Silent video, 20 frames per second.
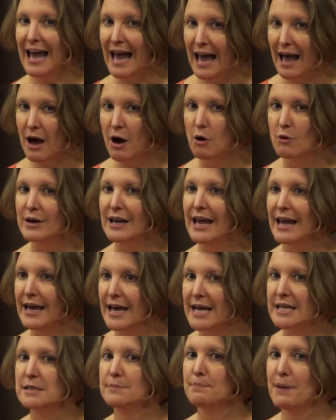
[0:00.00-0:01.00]
out
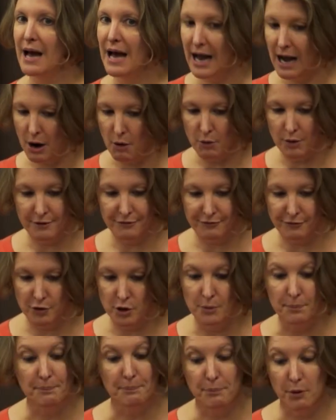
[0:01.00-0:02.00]
as
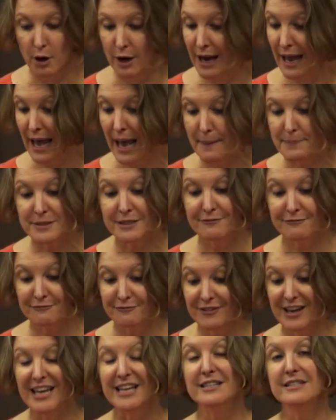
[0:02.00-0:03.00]
powerful, perhaps
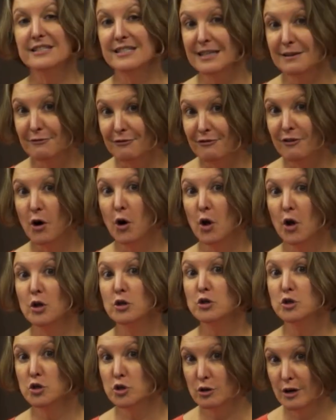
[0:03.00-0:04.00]
fanciful
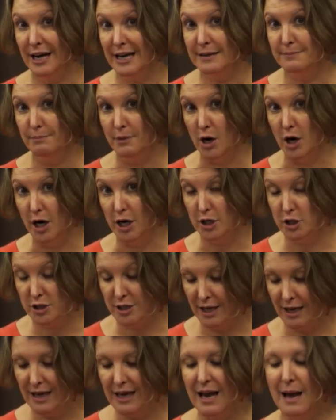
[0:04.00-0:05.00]
trademarks,
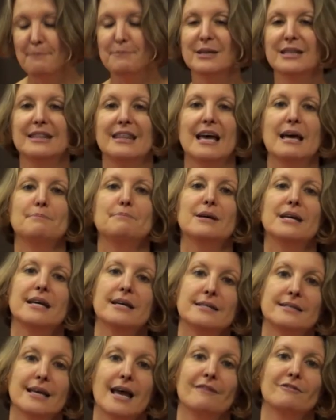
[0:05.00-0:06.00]
but then
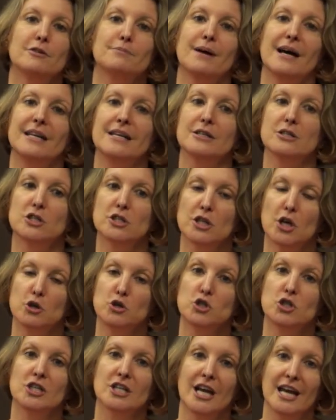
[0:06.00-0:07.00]
because everybody
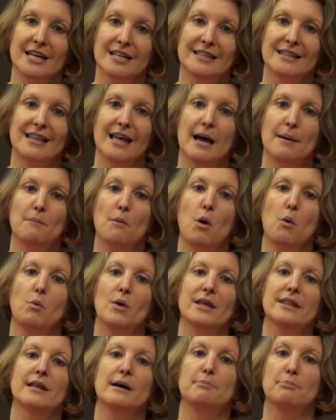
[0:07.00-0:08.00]
associated them
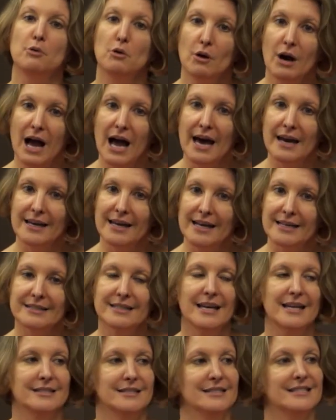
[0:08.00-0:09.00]
with a product
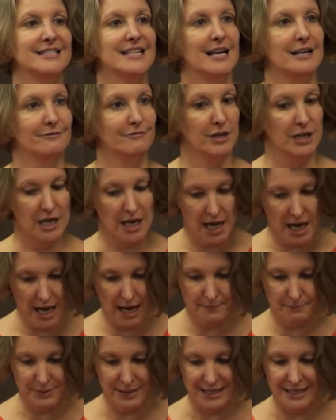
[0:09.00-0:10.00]
instead of a
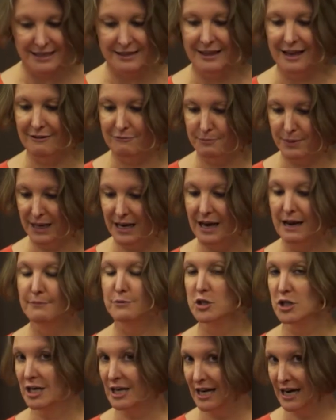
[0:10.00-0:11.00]
company, they've become
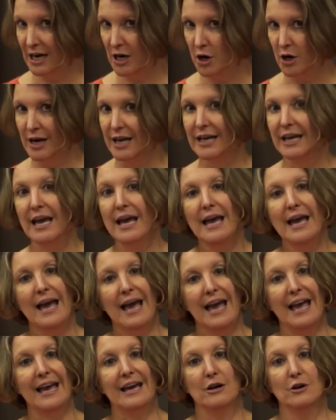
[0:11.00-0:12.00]
generic
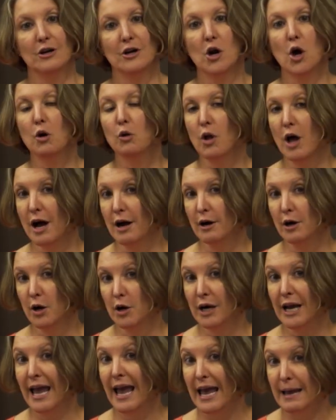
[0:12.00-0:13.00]
and are no longer
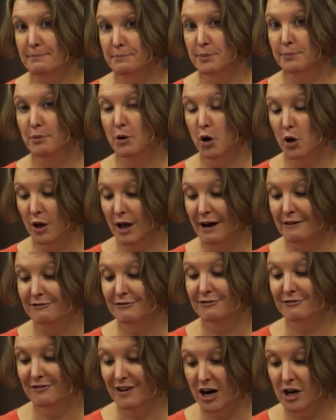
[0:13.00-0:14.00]
capable of
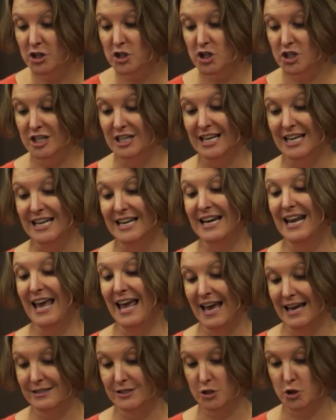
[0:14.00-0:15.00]
functioning
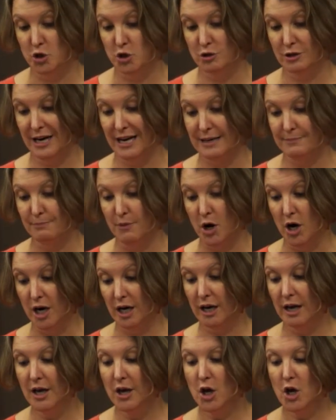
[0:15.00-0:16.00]
as a
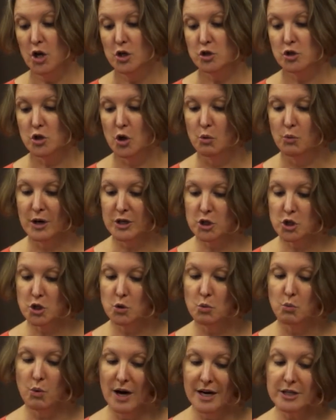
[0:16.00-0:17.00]
trademark. So what you
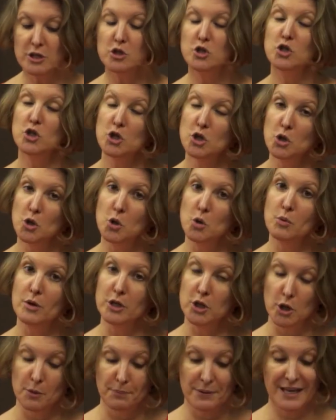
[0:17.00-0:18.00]
want to do when
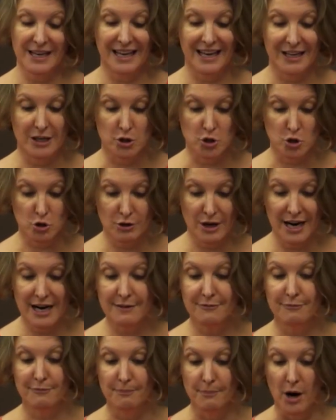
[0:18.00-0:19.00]
you're picking a
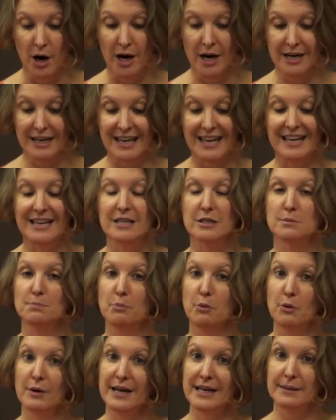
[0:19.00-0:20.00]
trademark is
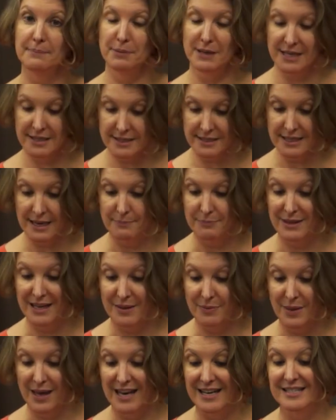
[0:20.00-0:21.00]
pick
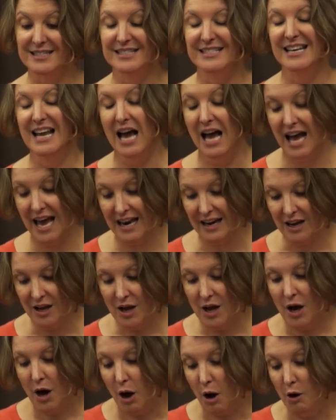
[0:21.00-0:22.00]
something that is not
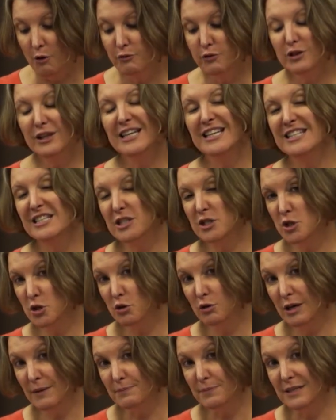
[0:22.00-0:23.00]
overly
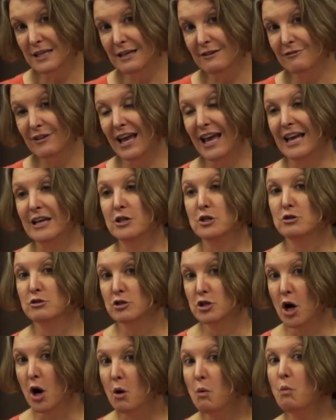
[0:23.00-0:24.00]
descriptive and you
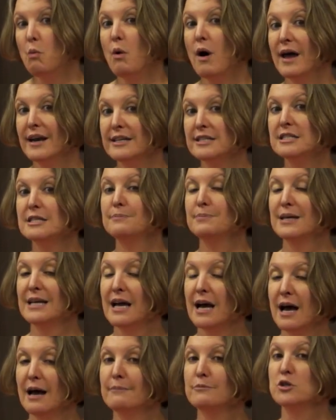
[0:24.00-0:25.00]
don't want it to
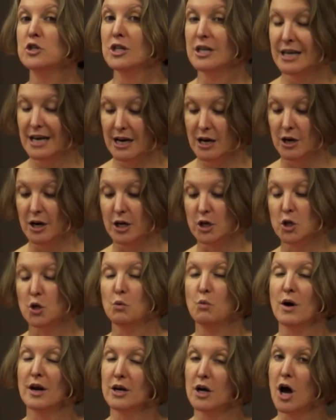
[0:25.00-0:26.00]
become generic. You
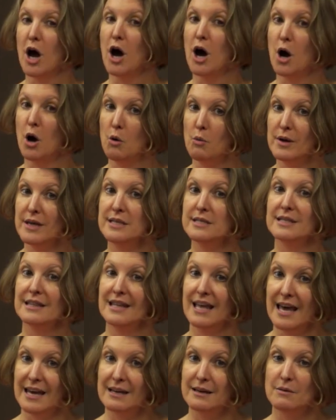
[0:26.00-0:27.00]
want to always
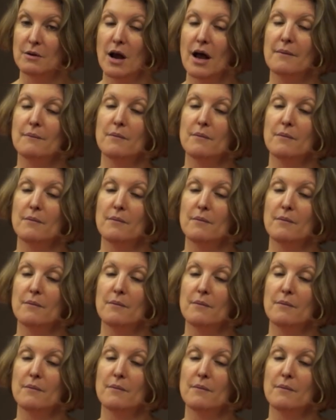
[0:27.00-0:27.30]
let it